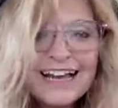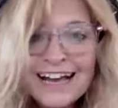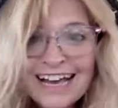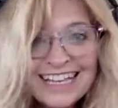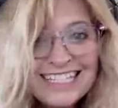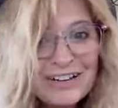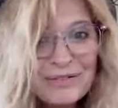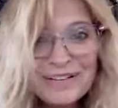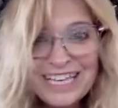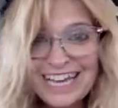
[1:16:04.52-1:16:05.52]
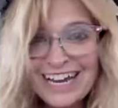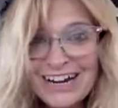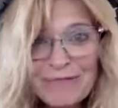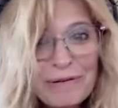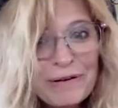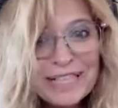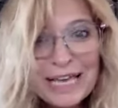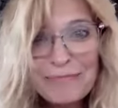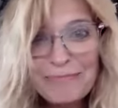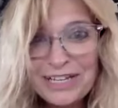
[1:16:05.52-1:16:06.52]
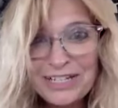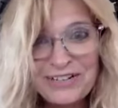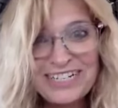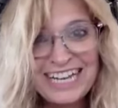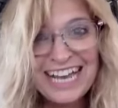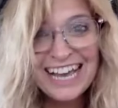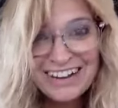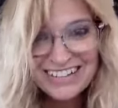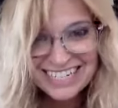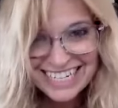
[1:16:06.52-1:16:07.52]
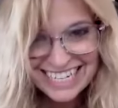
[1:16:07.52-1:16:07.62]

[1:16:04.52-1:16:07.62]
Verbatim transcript: I don't care. Pull that picture down.